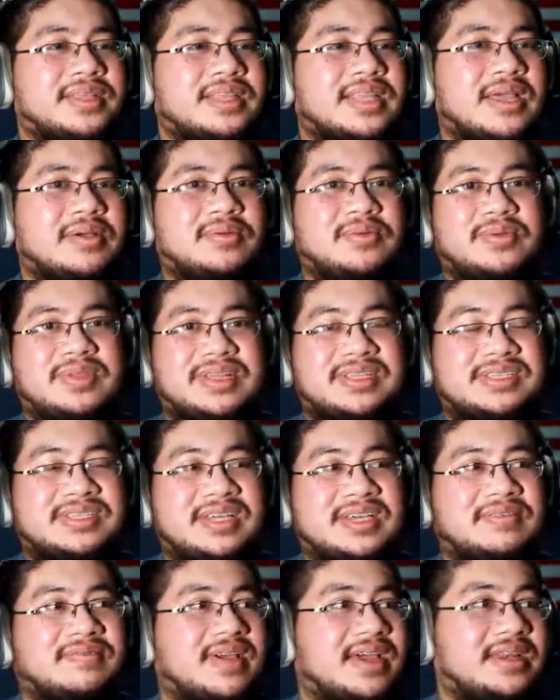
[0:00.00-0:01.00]
That would really
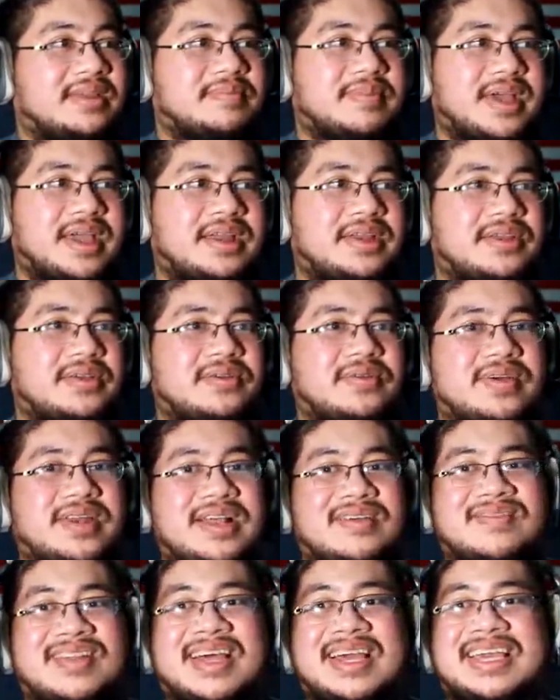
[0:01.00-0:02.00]
suck if I had to buy a new one.
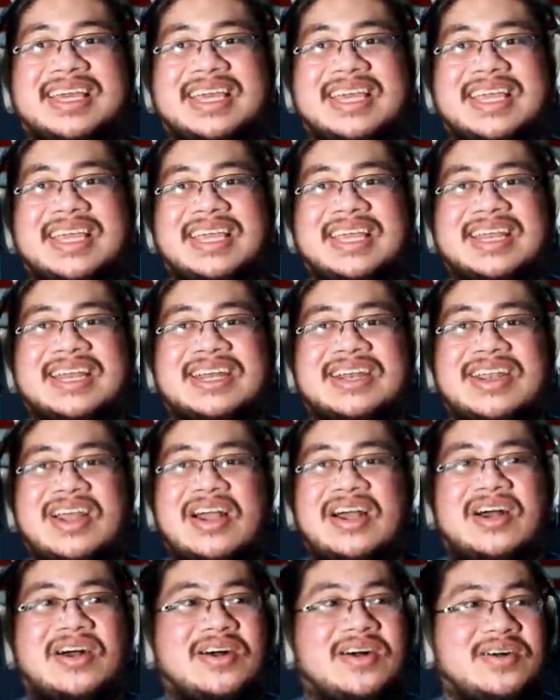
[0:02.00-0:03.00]
I'm like,
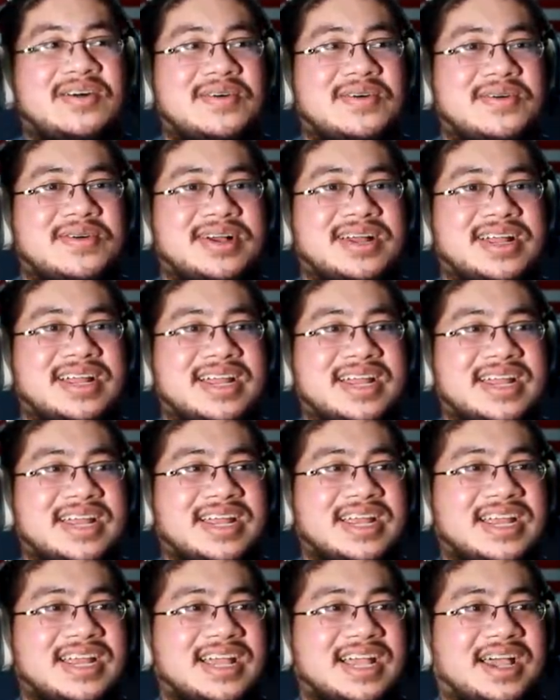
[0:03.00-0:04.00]
no!
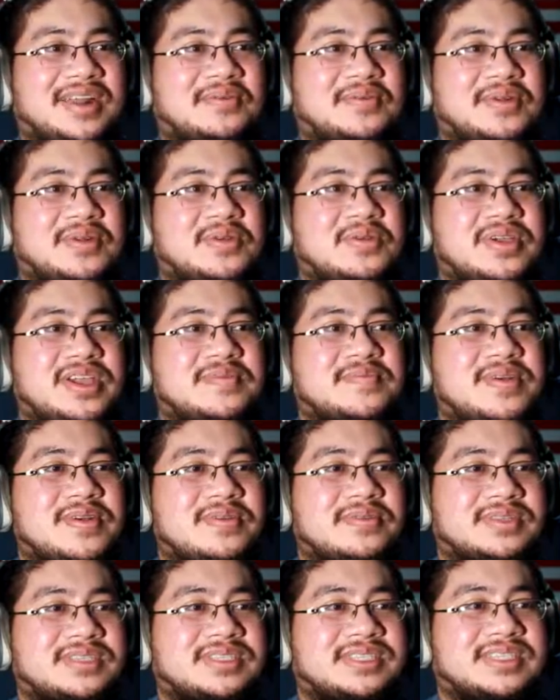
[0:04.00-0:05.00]
I don't want to do
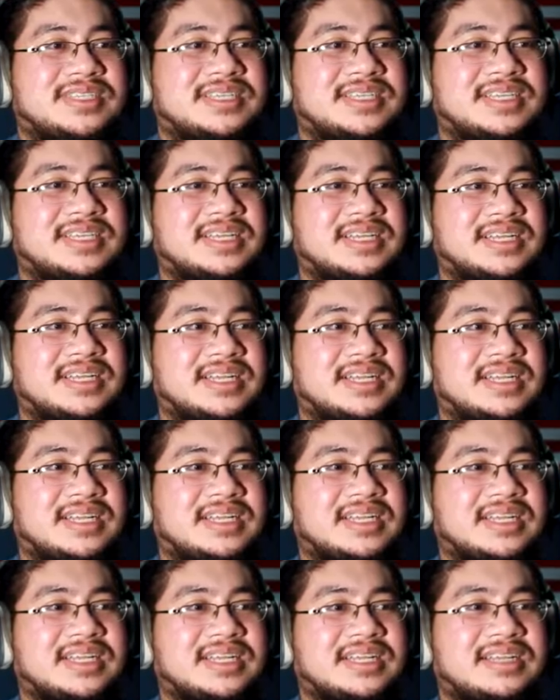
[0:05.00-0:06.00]
emotes!
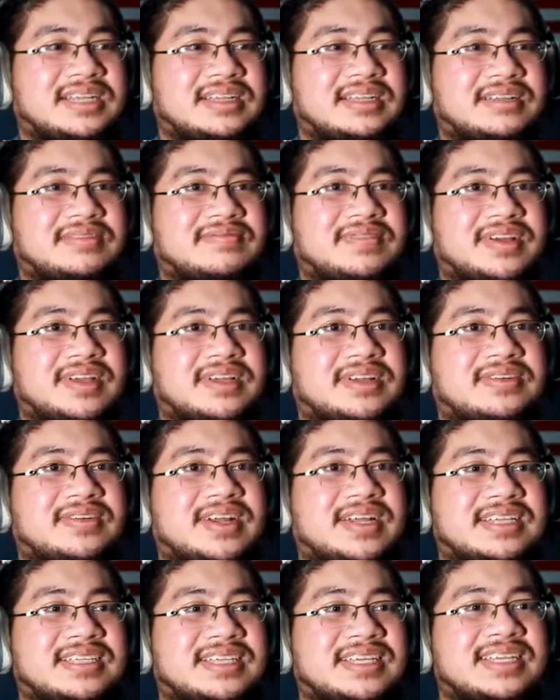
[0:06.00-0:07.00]
Fucking
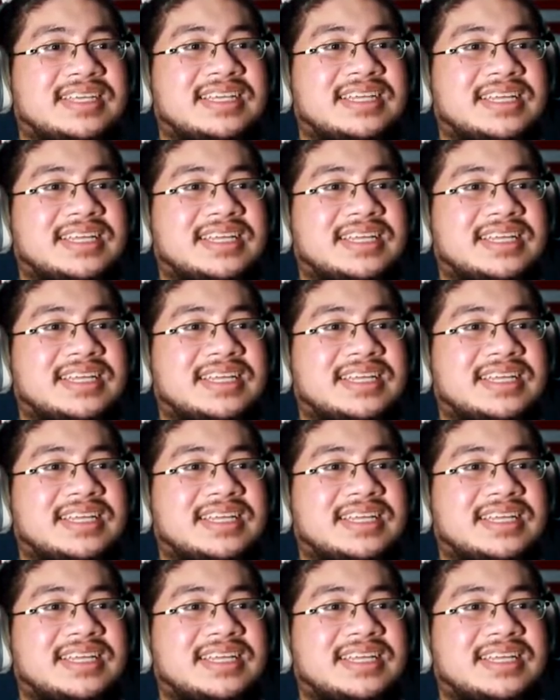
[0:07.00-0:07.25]
crazy!